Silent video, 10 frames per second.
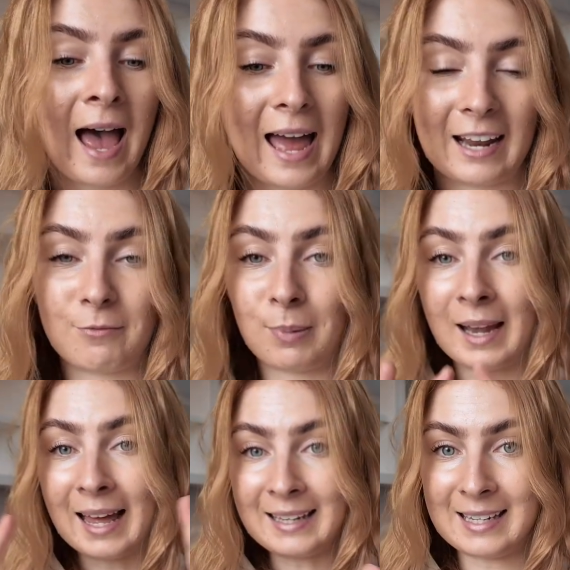And I've
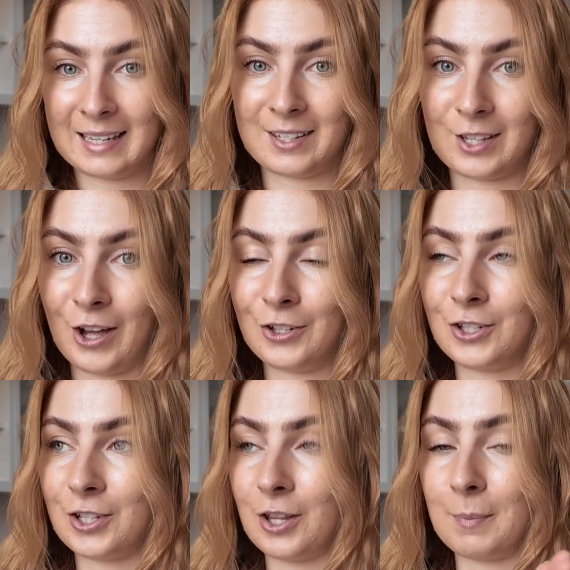planned it as
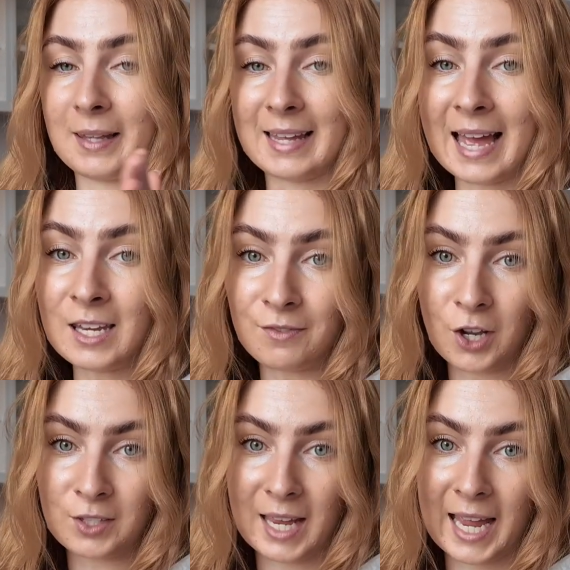such so that by the end of
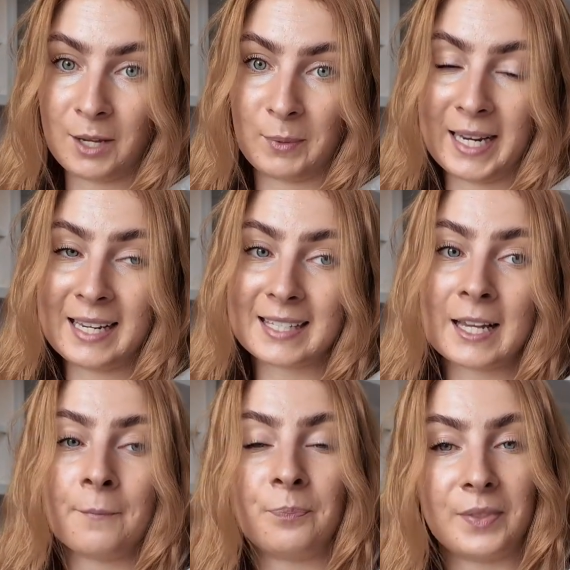those 8
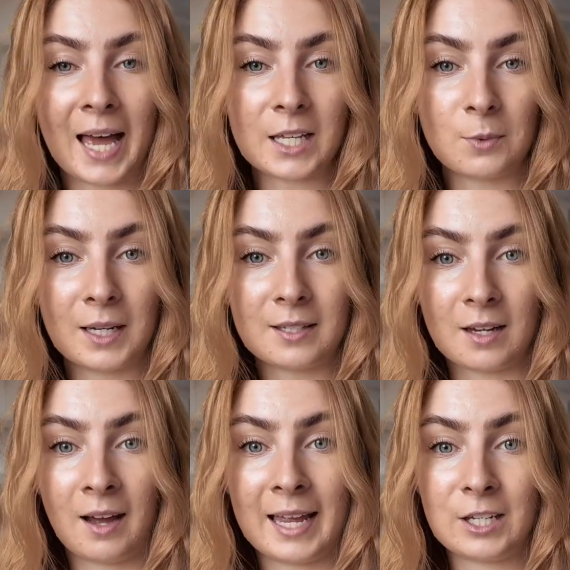weeks, that's when I
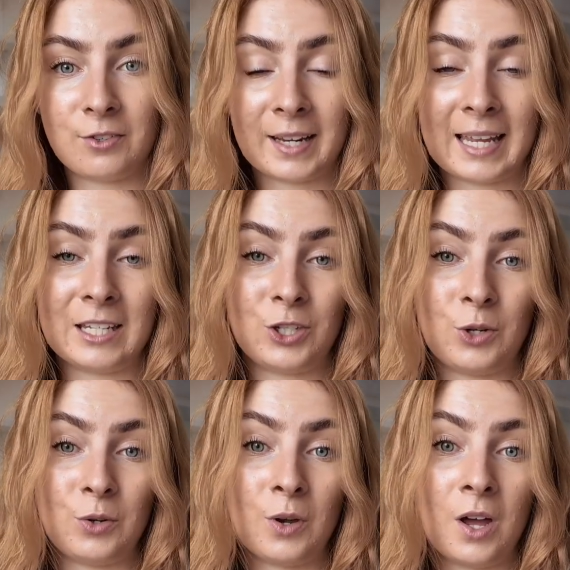start entering
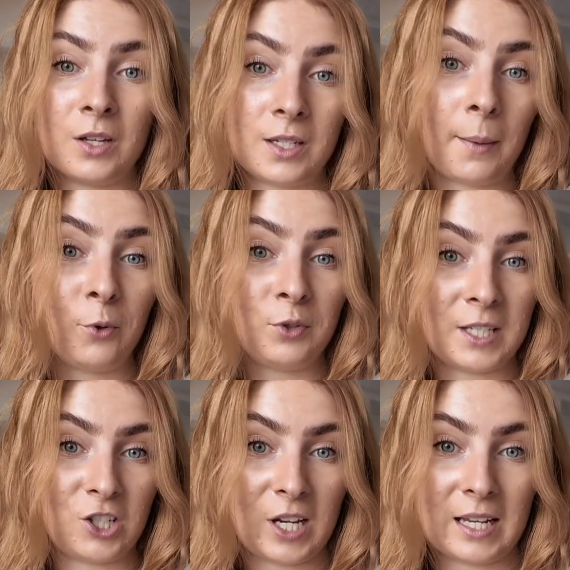into
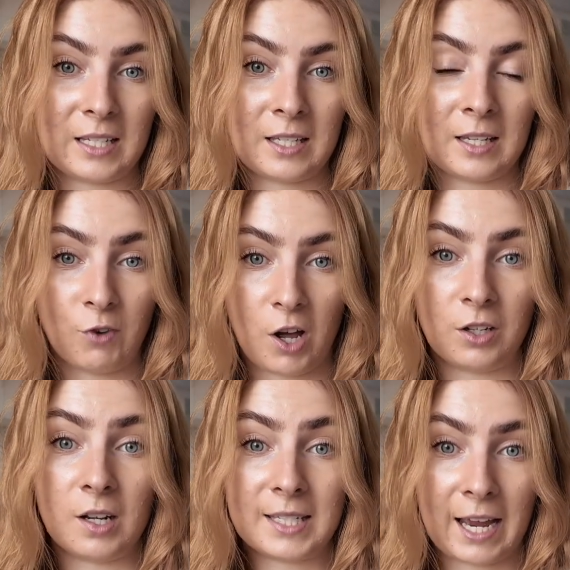double-digit
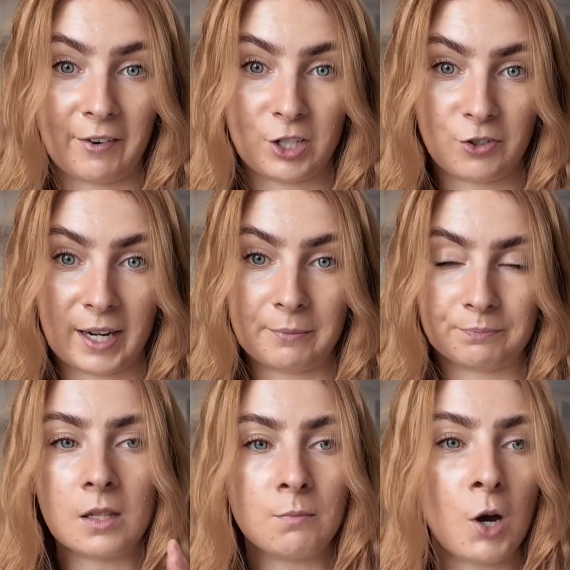run territory.
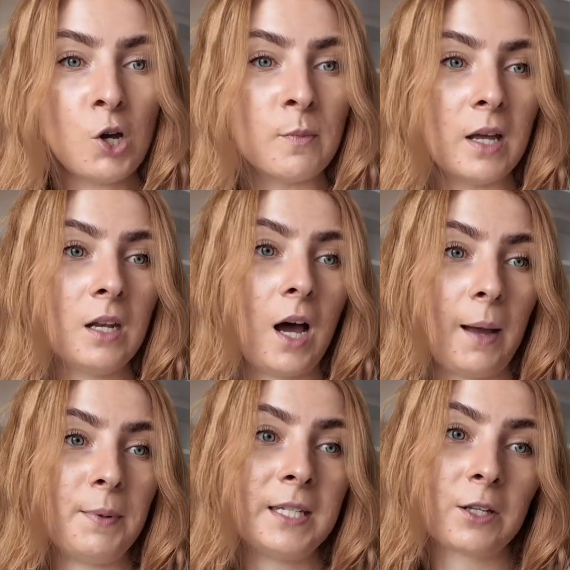At the moment,
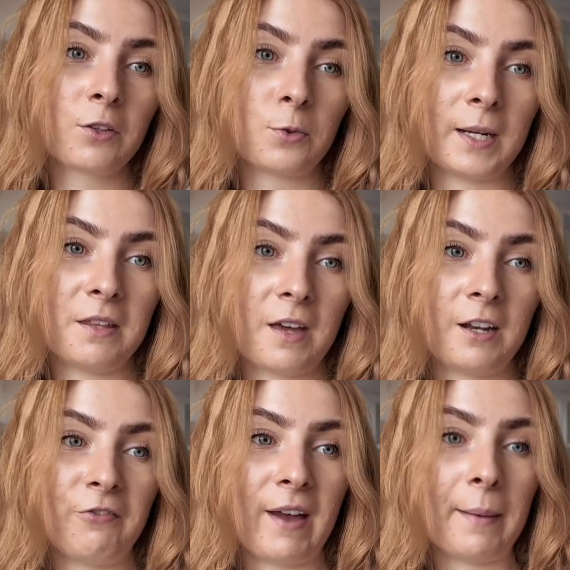up until the
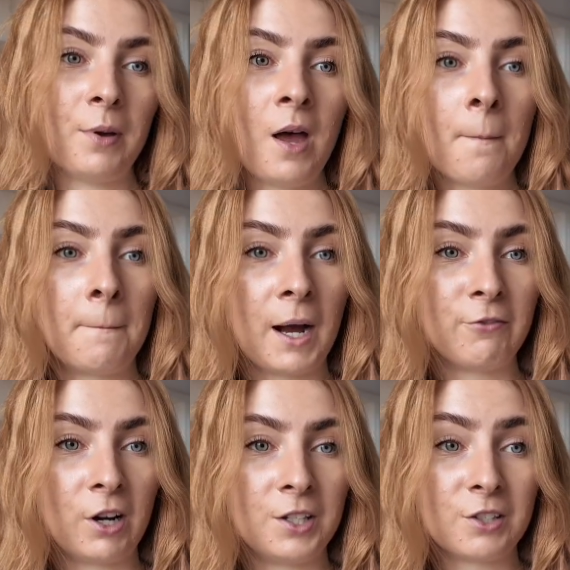23rd of Feb, my
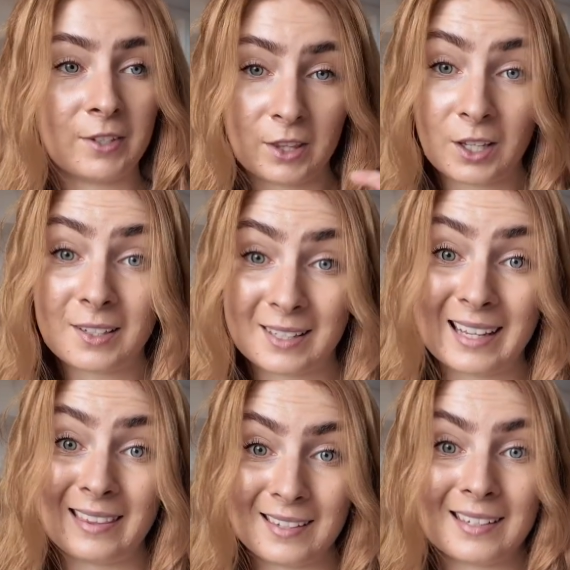runs are in
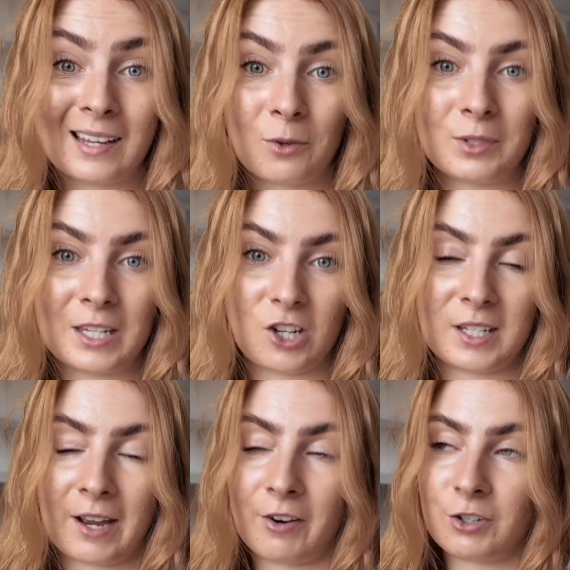the
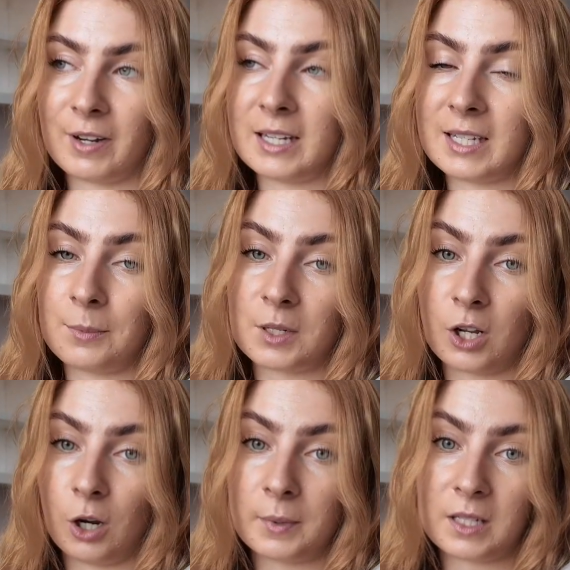single-digit territory in terms of
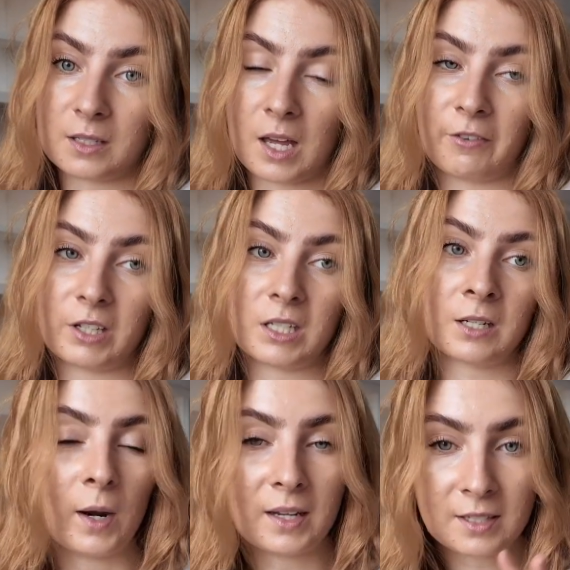kilometers covered.
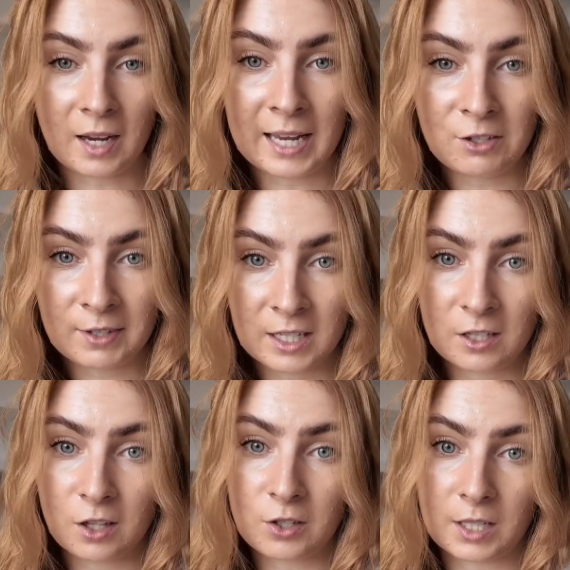When I start entering
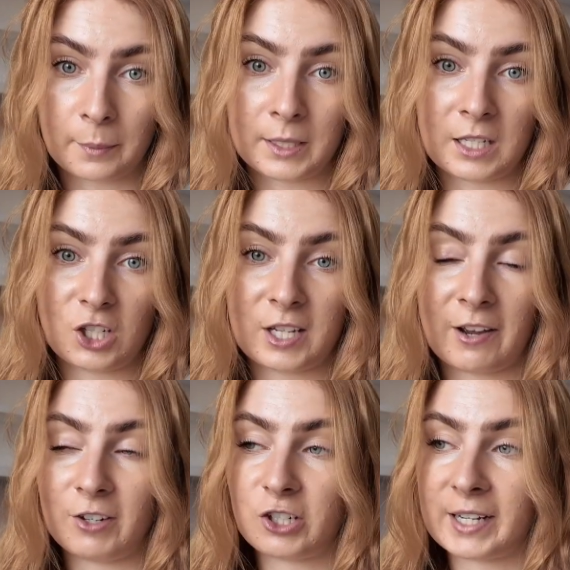into those double-digit
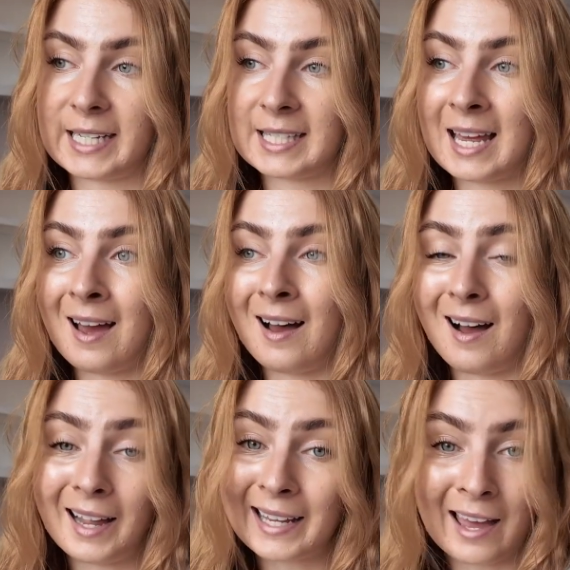territories,
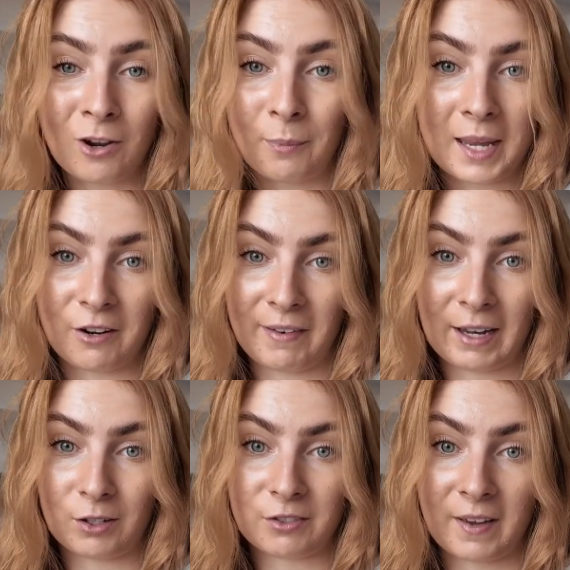I cannot be in a
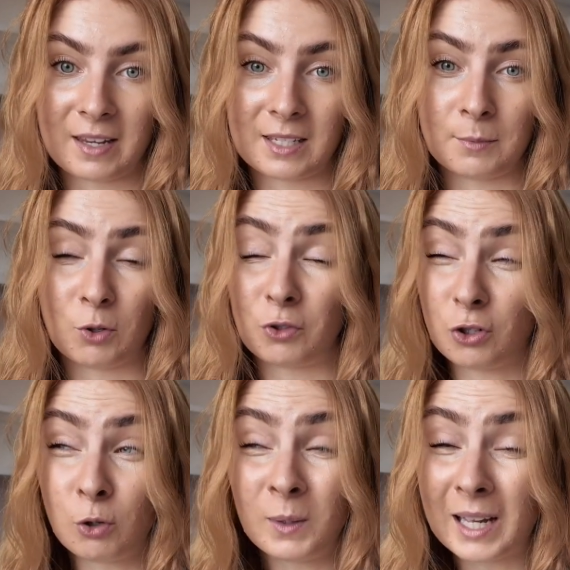fat loss phase anymore,
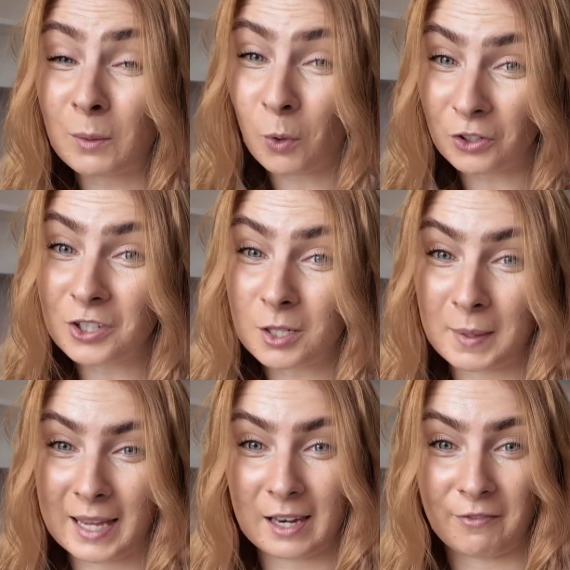nor will I want to
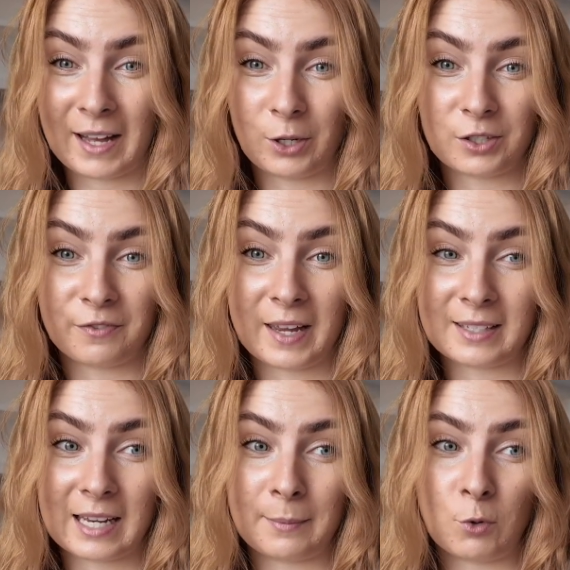be in a fat loss
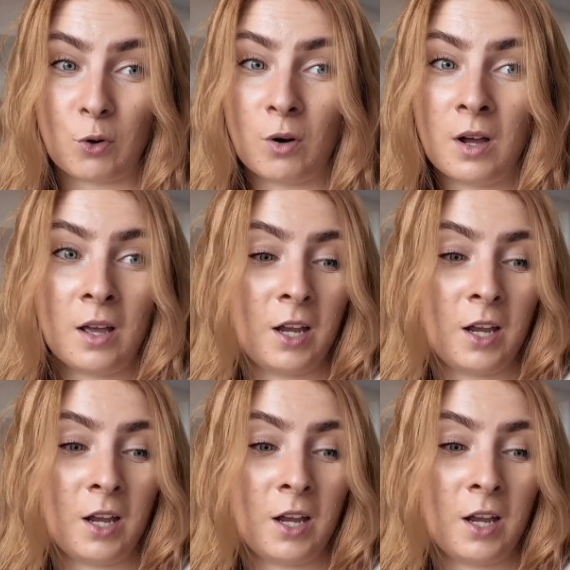phase anymore.